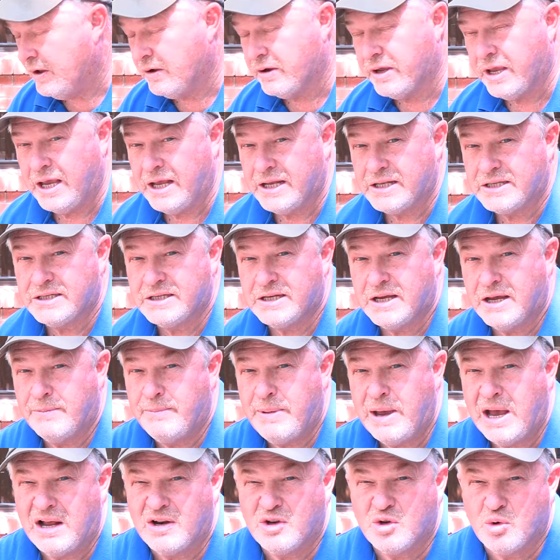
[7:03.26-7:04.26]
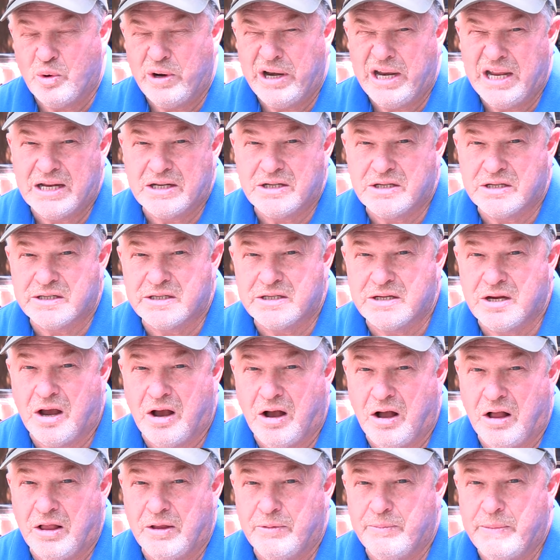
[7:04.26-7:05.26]
they'll get about 20 inches
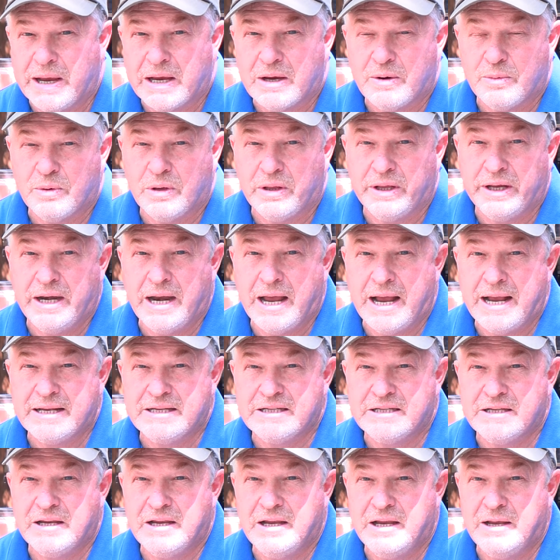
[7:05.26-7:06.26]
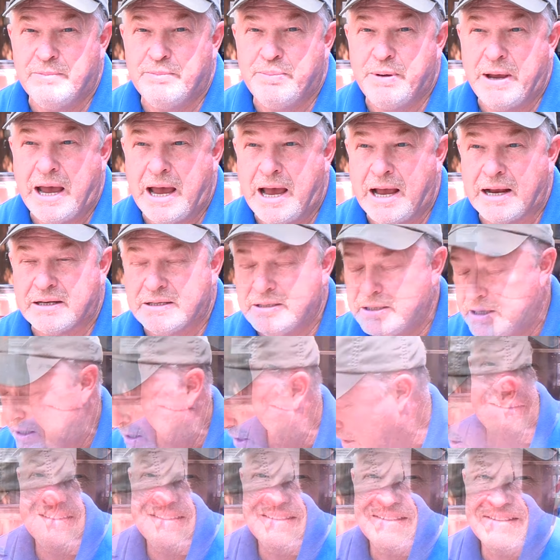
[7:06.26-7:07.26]
tall and make a really nice impact.
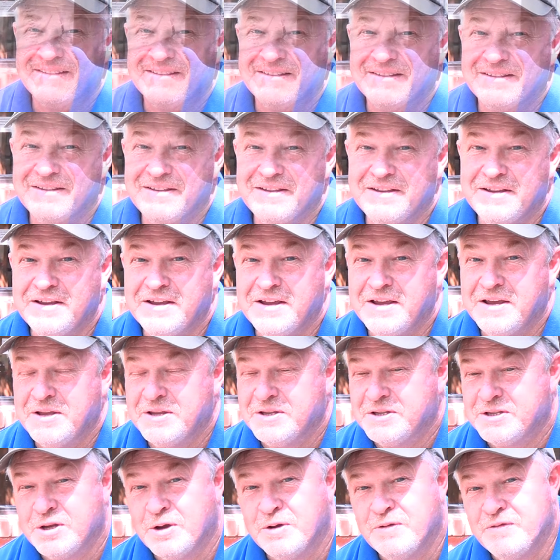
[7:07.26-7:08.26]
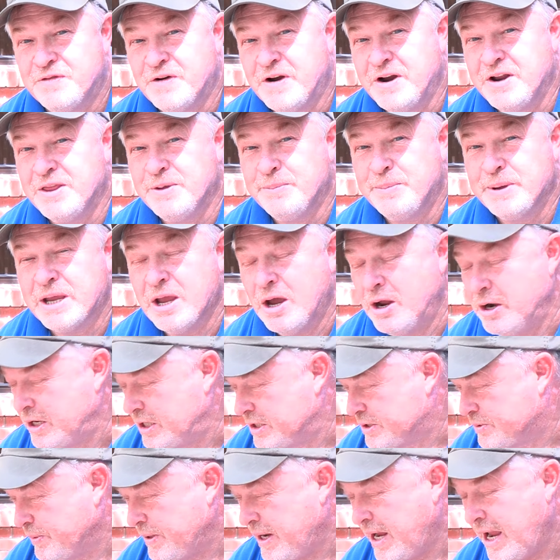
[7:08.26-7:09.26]
So in front of the
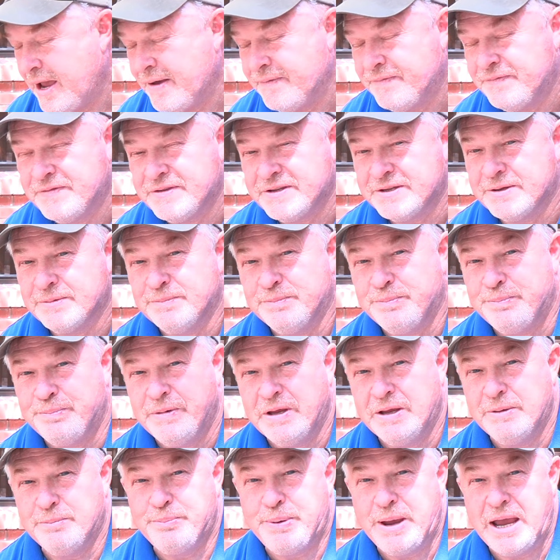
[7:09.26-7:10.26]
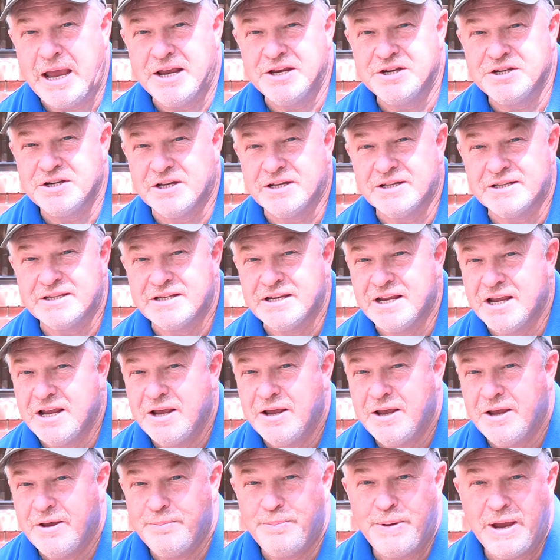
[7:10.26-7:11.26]
begonias we have some impatiens.
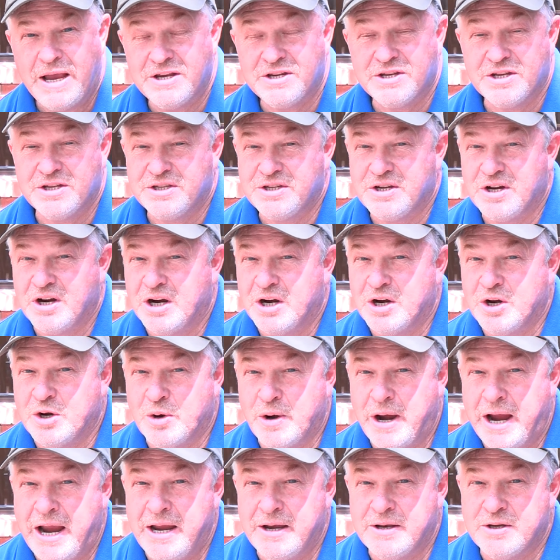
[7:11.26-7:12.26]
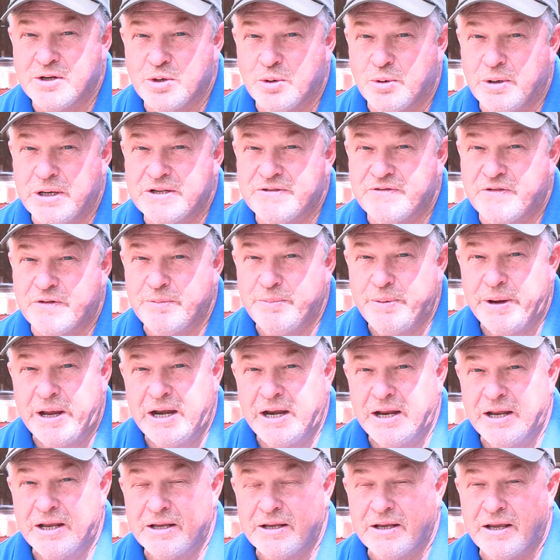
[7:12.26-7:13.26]
Impatiens are a great choice for
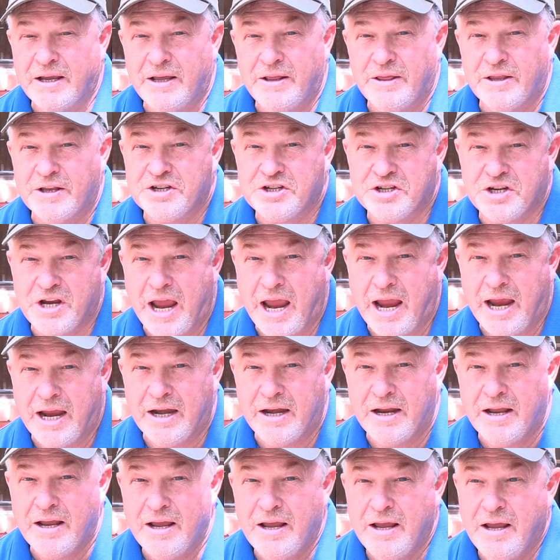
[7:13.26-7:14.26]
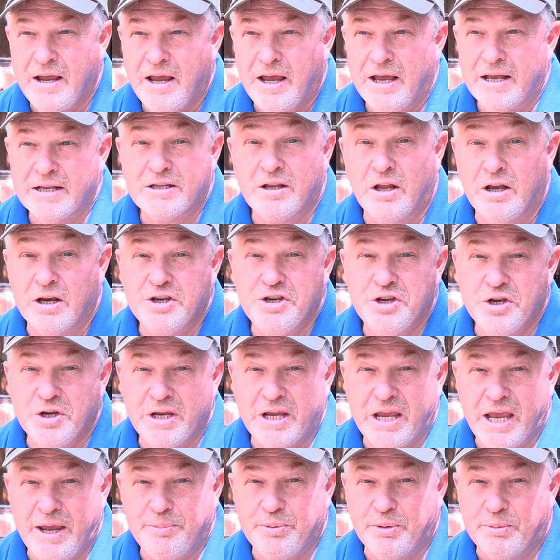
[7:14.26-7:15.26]
bedding in the shade, as long as you
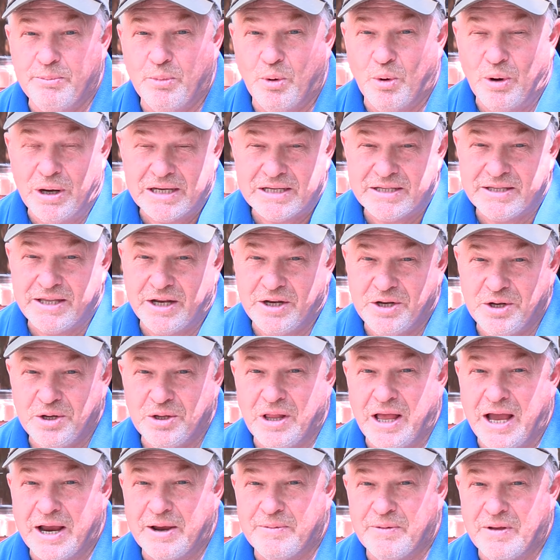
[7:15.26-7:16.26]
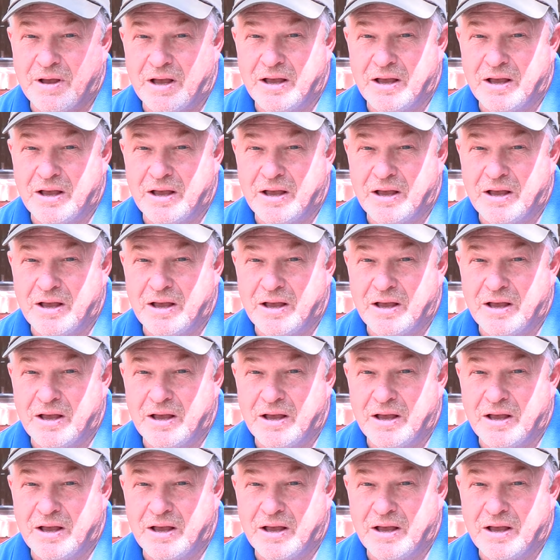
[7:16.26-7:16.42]
can keep them moist. They do like